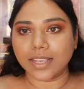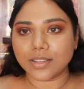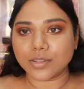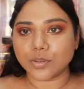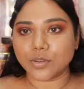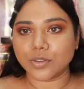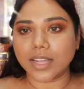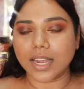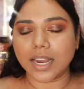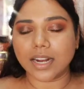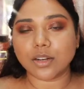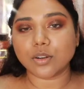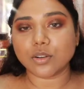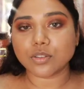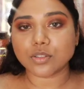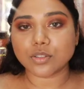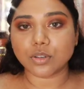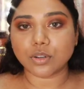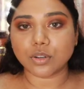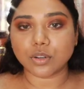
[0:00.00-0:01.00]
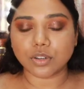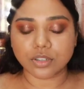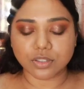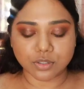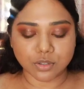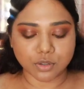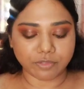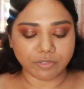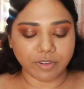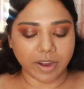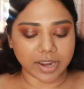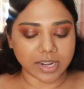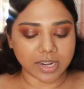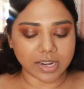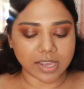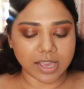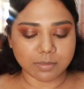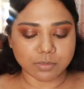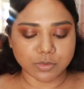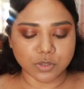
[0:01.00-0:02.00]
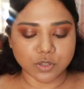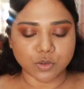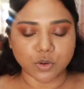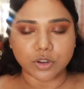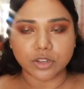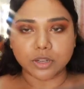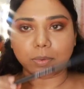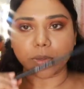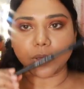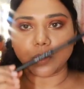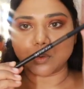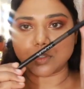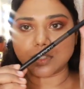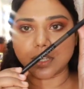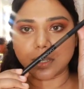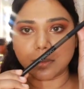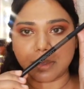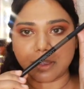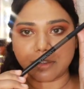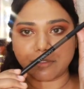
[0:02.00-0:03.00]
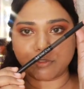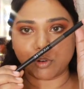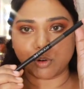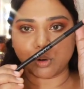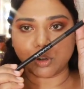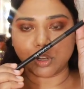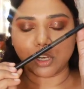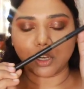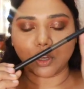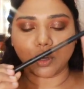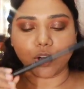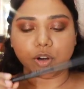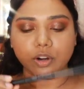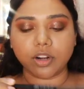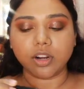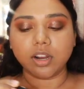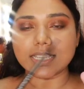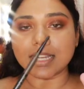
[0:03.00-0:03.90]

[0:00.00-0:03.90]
So that looks good. So finally I'm just going to be using my Focallure,